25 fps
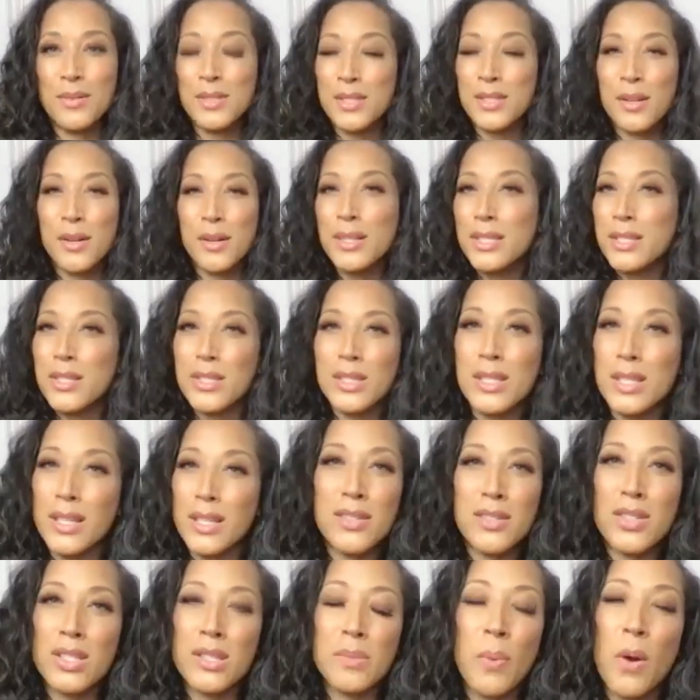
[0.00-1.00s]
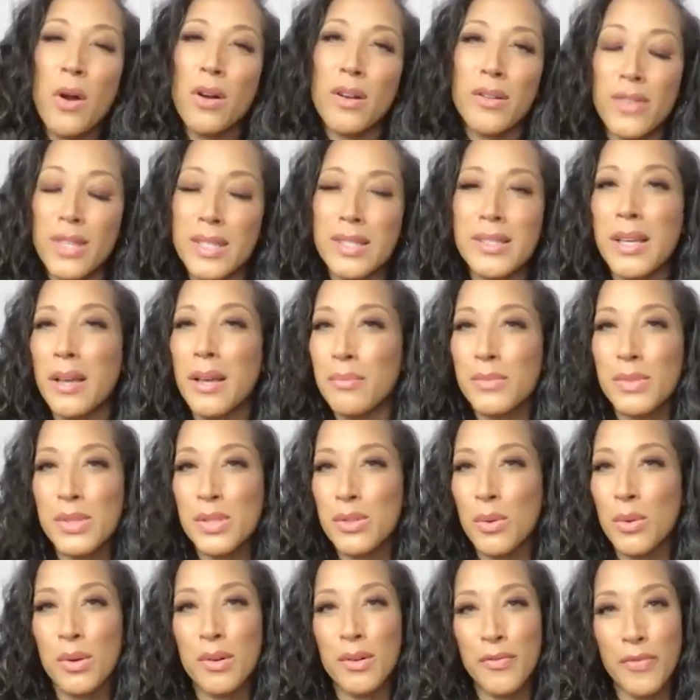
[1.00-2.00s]
So it's just it's just part of the same
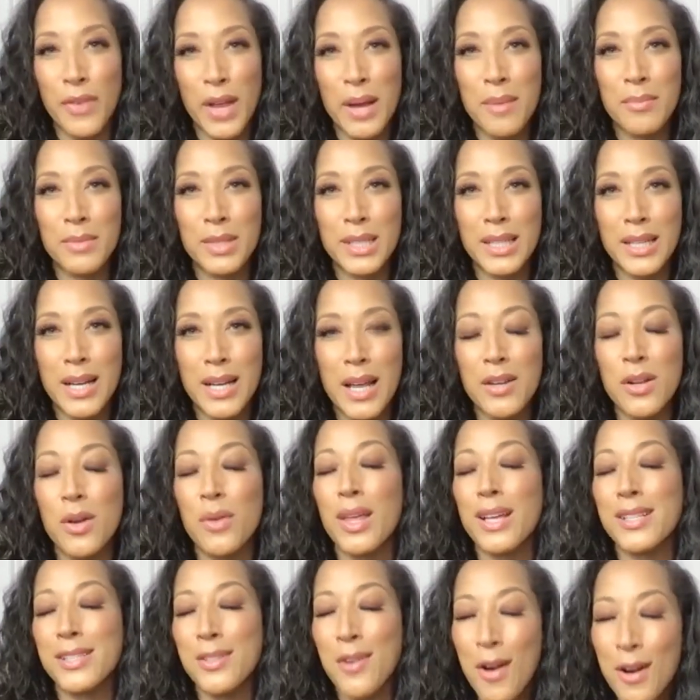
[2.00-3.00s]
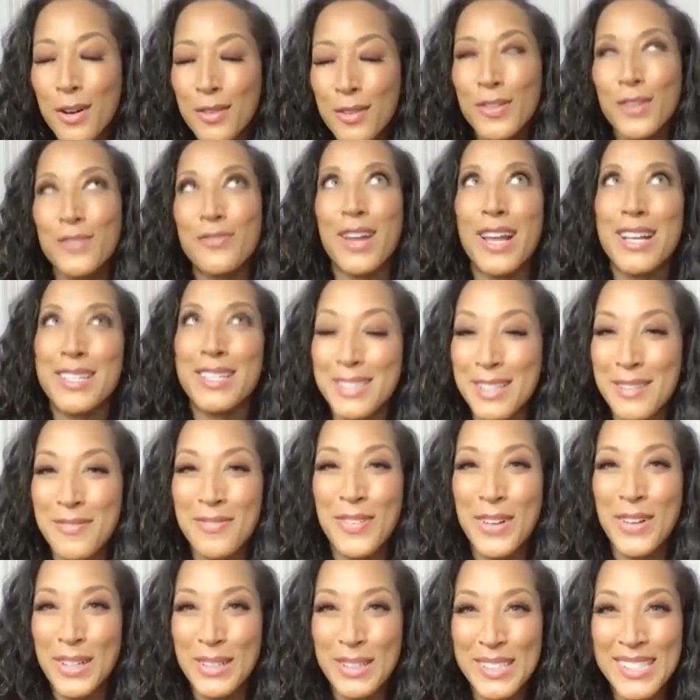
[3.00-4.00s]
sort of family. And I know that's hard for fans at
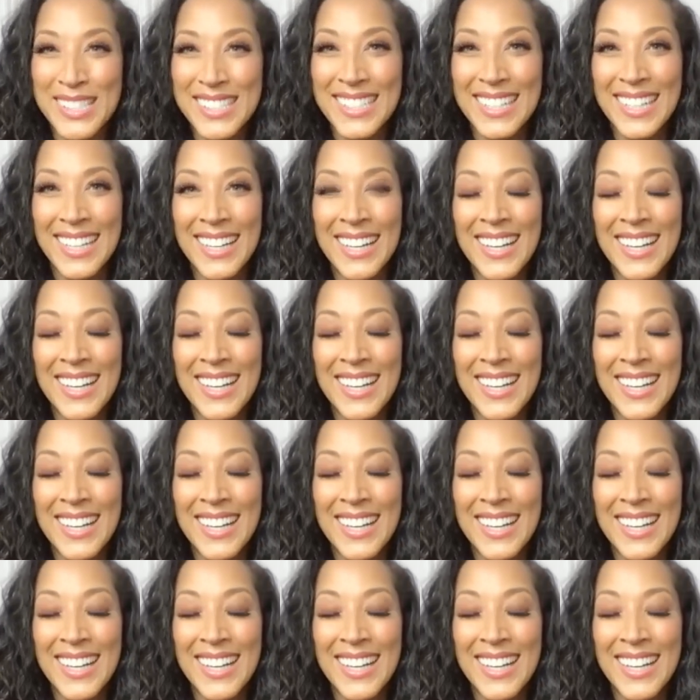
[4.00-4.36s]
first.